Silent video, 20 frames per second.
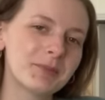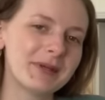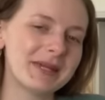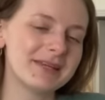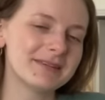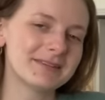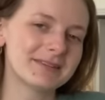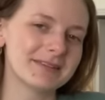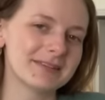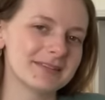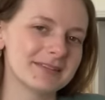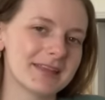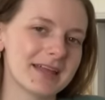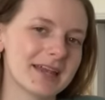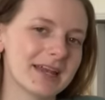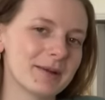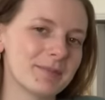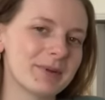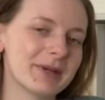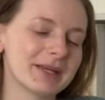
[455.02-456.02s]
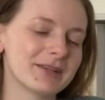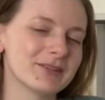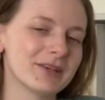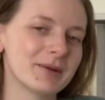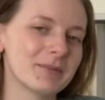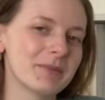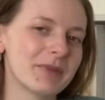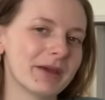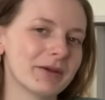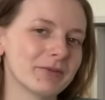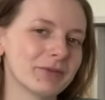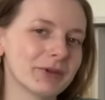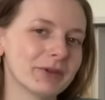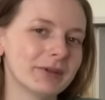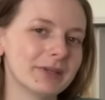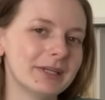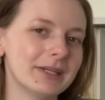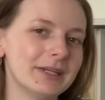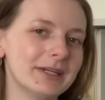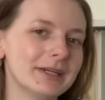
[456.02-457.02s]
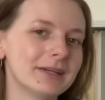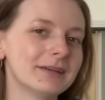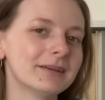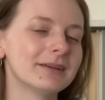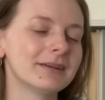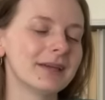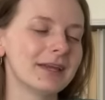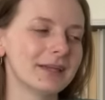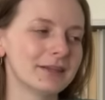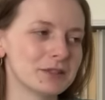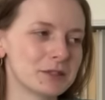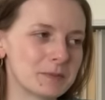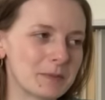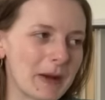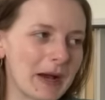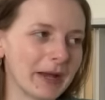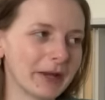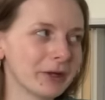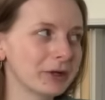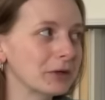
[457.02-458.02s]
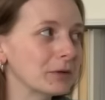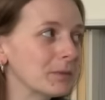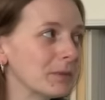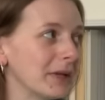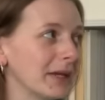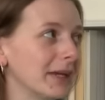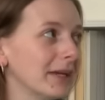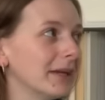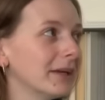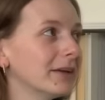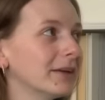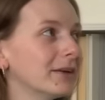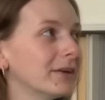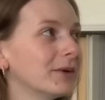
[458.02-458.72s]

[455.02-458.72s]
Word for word: pieces that I picked up that really inspired me